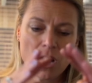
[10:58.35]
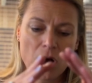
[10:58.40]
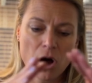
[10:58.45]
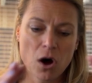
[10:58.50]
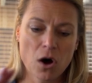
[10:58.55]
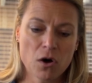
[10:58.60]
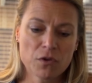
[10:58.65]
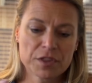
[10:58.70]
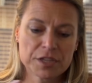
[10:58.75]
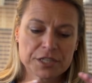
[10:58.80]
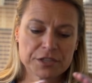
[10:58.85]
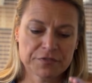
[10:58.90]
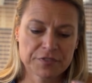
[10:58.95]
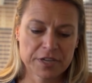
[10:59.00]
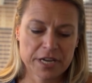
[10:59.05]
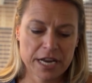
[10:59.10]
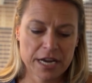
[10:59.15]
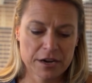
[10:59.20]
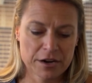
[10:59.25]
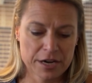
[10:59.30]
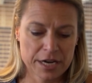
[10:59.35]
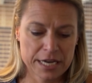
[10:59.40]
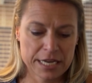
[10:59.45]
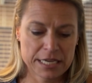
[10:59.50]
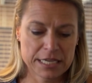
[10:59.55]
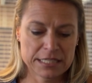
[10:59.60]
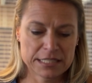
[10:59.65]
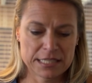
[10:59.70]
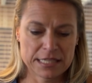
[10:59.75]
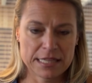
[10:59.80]
all the different
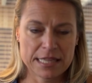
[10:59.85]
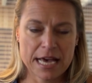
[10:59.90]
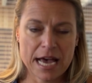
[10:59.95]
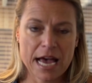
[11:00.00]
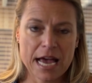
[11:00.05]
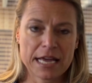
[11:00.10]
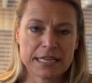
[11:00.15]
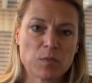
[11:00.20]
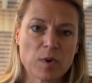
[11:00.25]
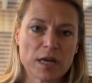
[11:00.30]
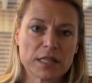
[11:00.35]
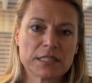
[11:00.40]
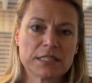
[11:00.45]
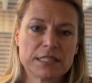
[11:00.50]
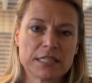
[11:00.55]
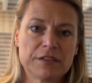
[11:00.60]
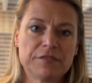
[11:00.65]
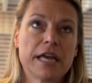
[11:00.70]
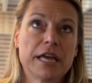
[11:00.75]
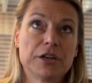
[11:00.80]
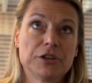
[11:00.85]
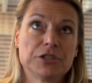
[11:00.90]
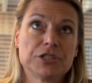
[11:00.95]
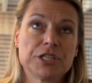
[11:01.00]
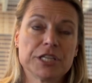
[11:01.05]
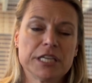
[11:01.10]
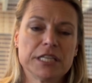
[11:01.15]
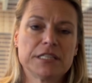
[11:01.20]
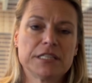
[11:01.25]
areas that relative energy